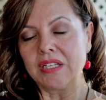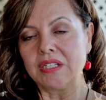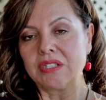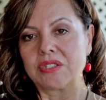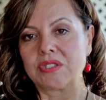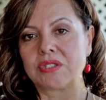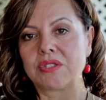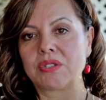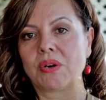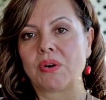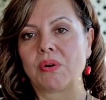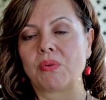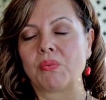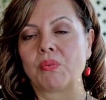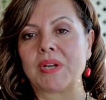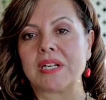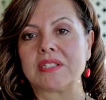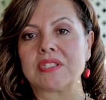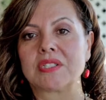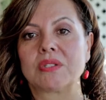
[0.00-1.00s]
So
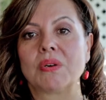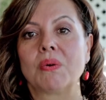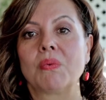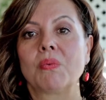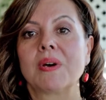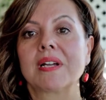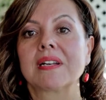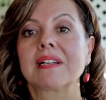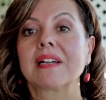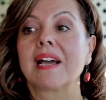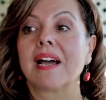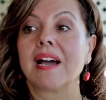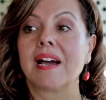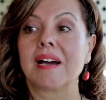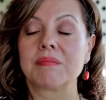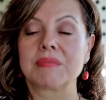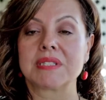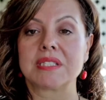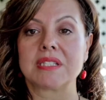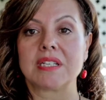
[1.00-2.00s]
when someone
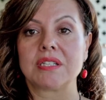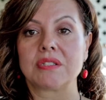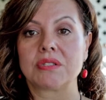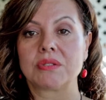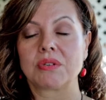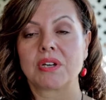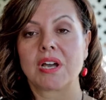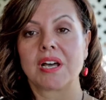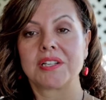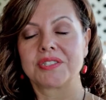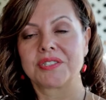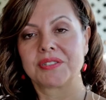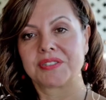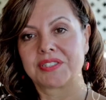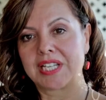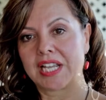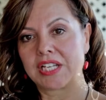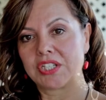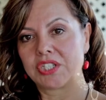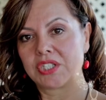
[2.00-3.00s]
comes into
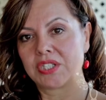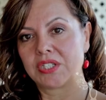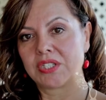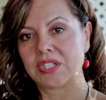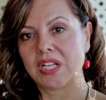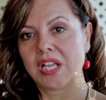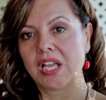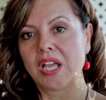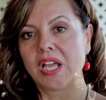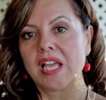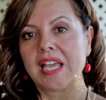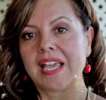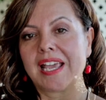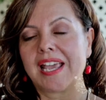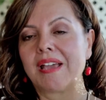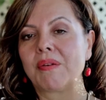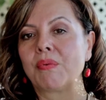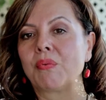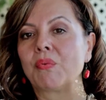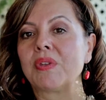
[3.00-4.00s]
consultation,
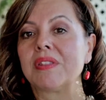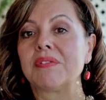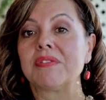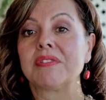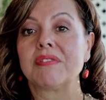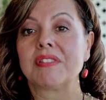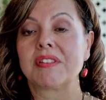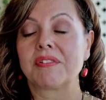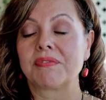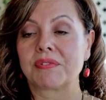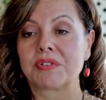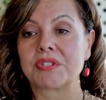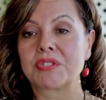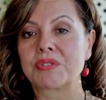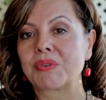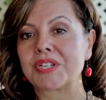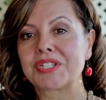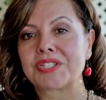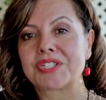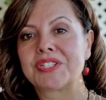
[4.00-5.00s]
the first
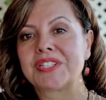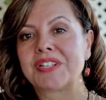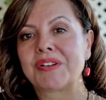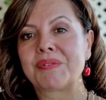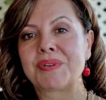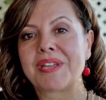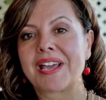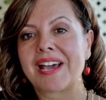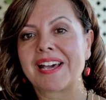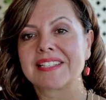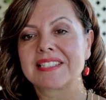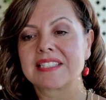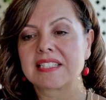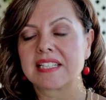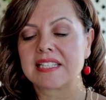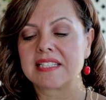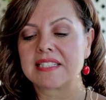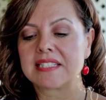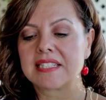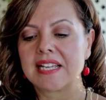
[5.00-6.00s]
question that we ask
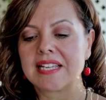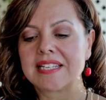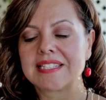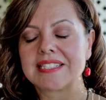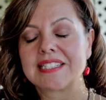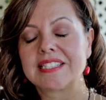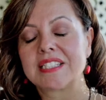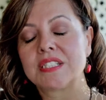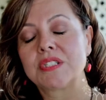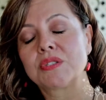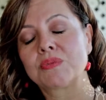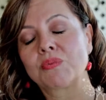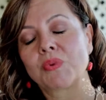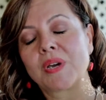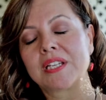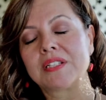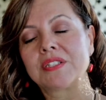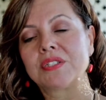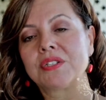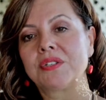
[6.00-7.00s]
is, since
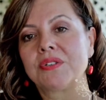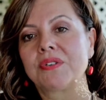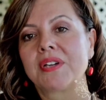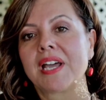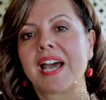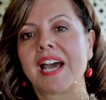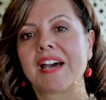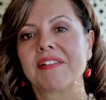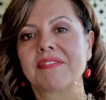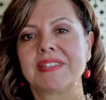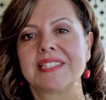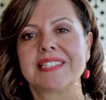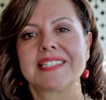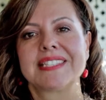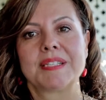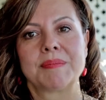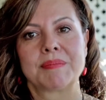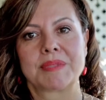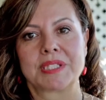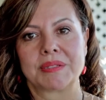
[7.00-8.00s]
when do you have the
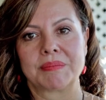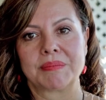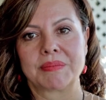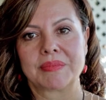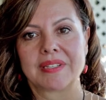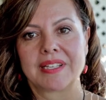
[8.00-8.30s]
symptom?